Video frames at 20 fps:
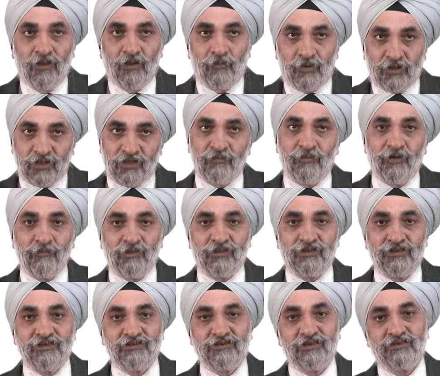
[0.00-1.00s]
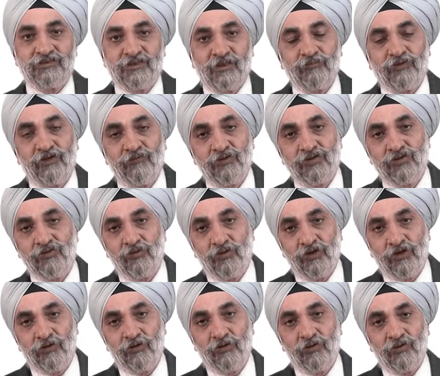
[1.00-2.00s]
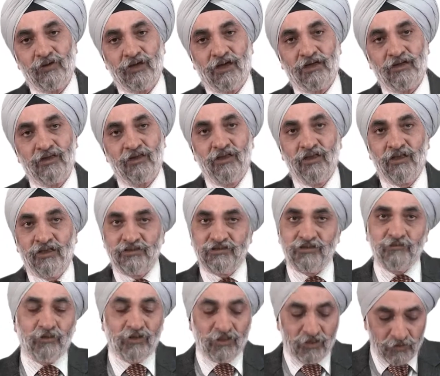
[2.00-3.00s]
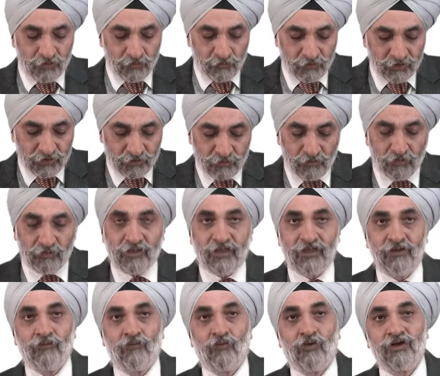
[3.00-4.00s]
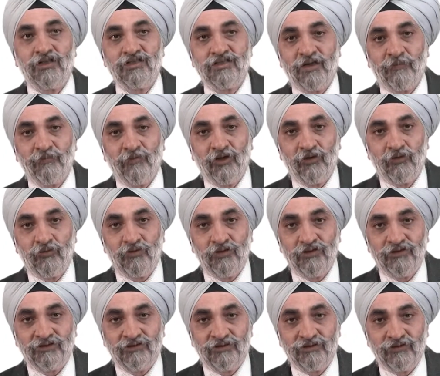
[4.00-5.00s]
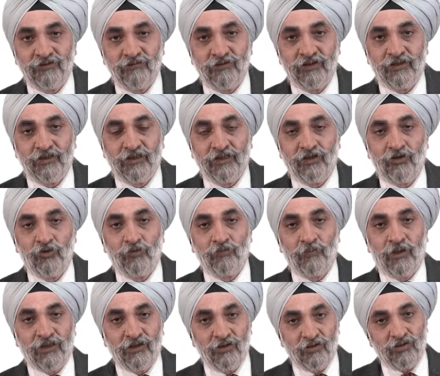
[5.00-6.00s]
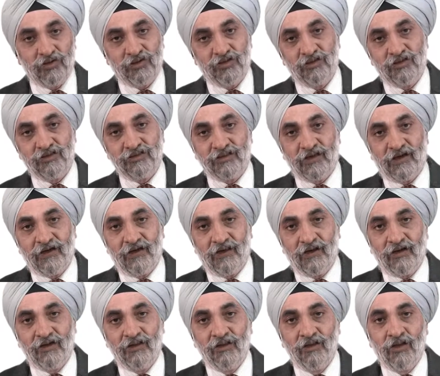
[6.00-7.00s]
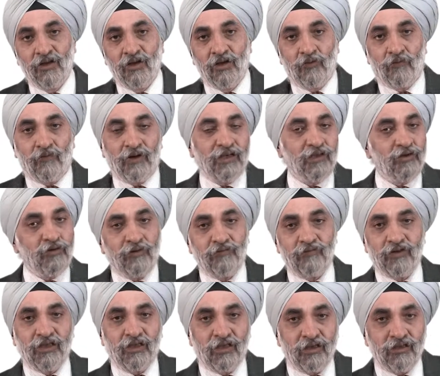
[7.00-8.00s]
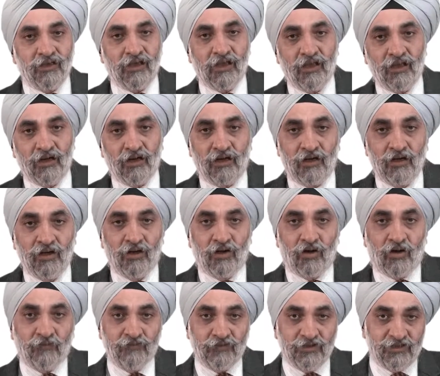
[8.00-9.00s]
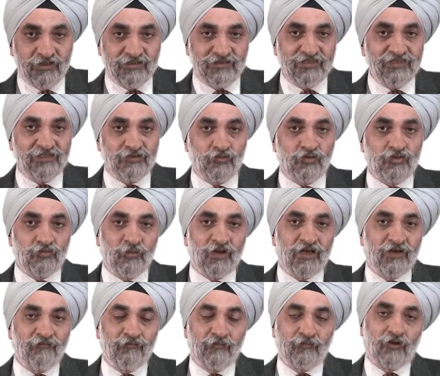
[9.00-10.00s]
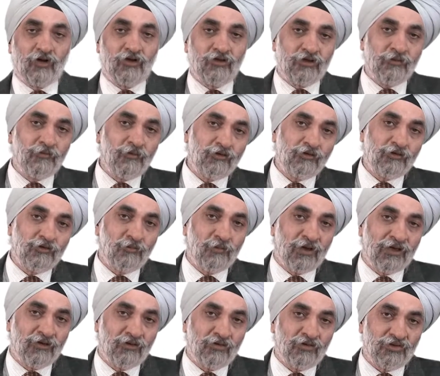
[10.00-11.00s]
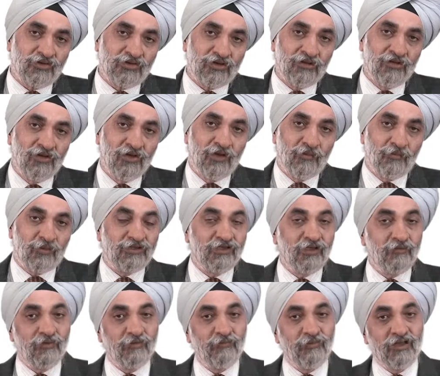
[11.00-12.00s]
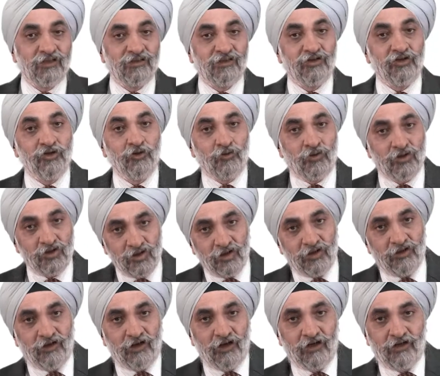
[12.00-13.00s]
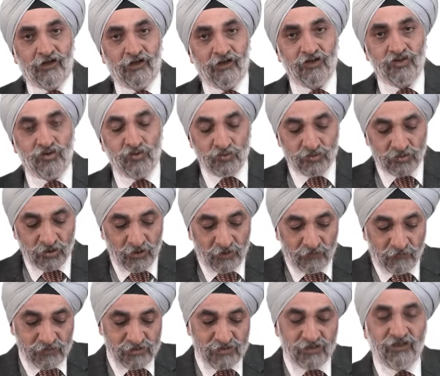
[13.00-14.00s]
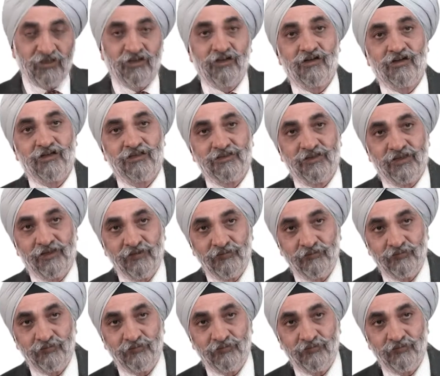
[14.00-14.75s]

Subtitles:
But remember, this is something which you need to look at. Similarly, you need to look at what is happening to this severe acute malnutrition this child had. While you have taken care of the disease which may have contributed to malnutrition, but there may be other nutrition related issues which need addressing.